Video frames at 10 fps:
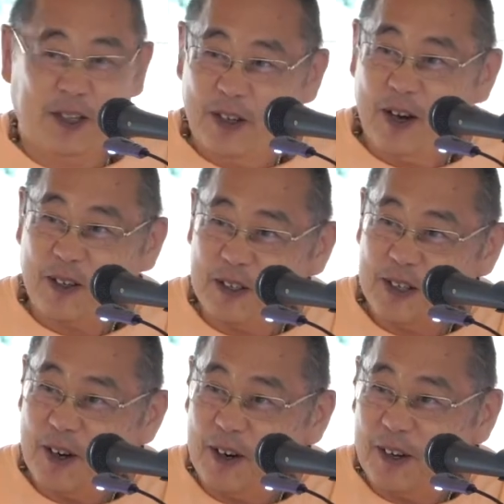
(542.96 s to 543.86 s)
the doctors
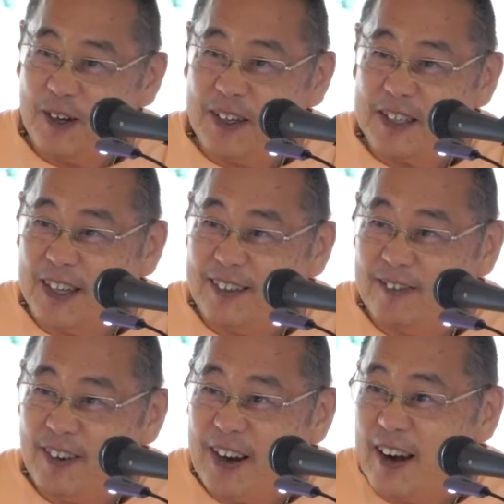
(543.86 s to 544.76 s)
talking,
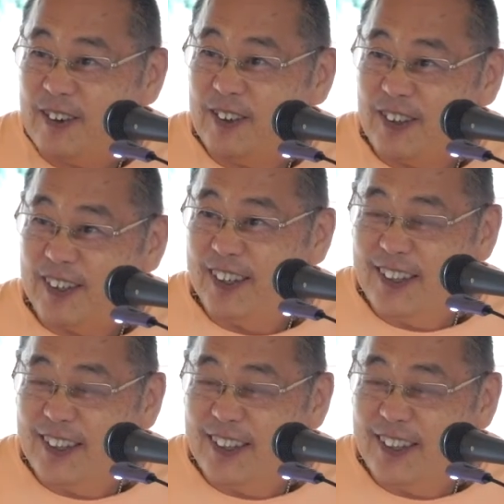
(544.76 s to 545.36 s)
etc., very accurately,